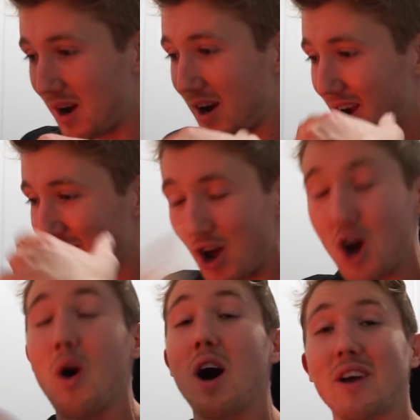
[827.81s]
I
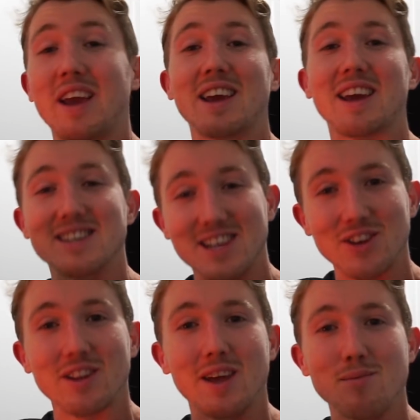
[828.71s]
know I can
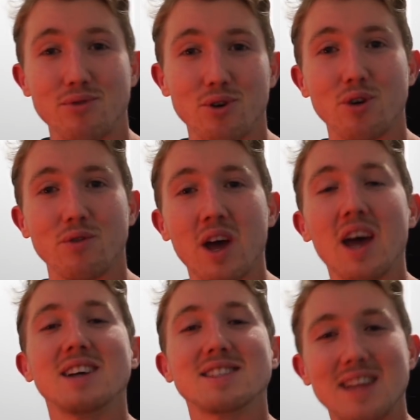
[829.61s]
continually improve
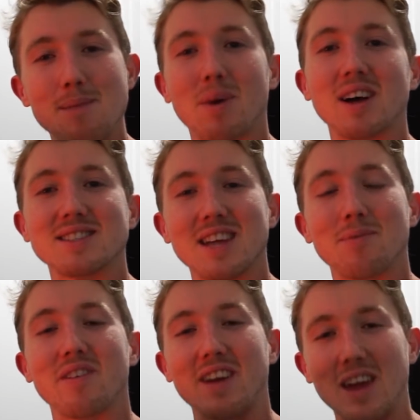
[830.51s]
step by step
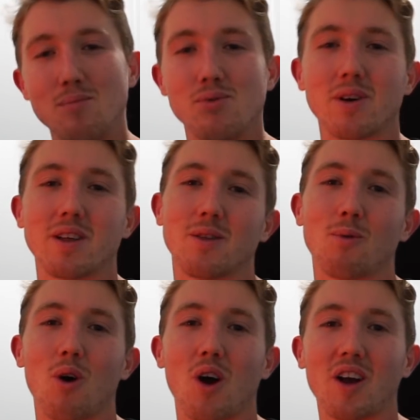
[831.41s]
if I keep putting in the
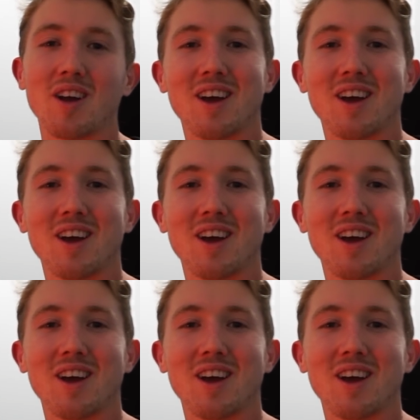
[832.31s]
work.